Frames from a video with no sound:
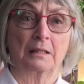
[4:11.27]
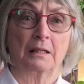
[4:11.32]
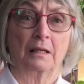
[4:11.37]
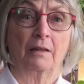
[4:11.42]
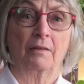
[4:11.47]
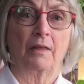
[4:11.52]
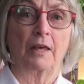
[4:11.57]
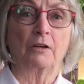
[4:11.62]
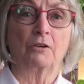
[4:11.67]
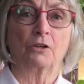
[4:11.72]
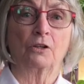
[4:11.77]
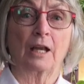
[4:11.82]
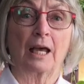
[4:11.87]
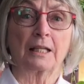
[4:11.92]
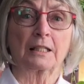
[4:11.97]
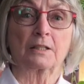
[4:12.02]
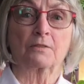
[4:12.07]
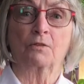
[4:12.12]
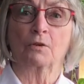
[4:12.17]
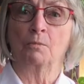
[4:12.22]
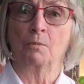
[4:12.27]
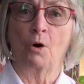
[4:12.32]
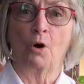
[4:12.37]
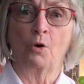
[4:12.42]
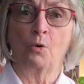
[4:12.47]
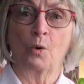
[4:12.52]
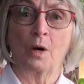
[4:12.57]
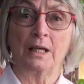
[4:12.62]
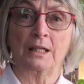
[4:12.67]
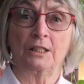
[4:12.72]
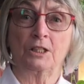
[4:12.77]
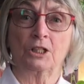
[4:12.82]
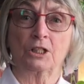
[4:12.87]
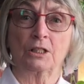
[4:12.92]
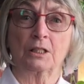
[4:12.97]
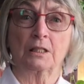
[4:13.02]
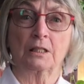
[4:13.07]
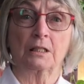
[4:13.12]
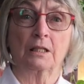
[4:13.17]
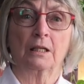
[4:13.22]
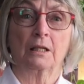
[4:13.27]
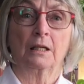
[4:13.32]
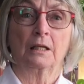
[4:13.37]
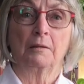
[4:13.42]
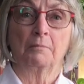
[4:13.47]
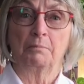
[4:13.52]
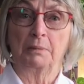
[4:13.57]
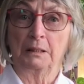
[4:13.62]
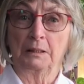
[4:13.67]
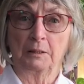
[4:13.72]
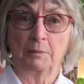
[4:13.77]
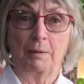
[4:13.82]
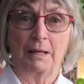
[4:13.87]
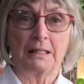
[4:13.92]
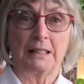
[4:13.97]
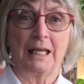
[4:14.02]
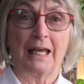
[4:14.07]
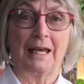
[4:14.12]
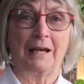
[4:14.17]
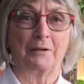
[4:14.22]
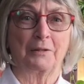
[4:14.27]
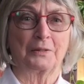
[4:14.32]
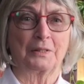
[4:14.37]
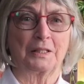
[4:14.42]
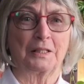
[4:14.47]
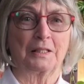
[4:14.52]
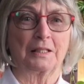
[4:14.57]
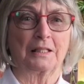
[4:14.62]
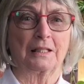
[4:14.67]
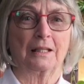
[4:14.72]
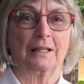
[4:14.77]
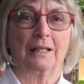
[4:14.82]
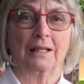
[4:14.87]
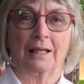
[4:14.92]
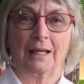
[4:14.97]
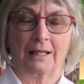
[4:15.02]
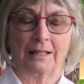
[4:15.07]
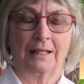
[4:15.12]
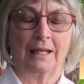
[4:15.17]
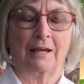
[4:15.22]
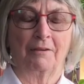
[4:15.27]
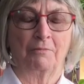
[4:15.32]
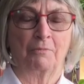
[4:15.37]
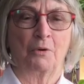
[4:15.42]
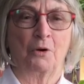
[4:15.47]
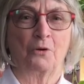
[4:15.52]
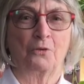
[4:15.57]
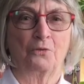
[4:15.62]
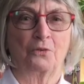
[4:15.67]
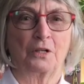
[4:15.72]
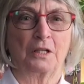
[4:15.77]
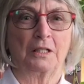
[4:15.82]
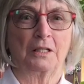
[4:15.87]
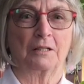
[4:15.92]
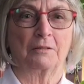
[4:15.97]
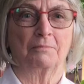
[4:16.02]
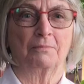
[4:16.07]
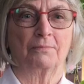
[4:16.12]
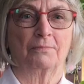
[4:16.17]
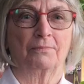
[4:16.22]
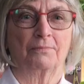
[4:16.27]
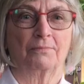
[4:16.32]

They could ask for more wages, build better houses, and have more freedom.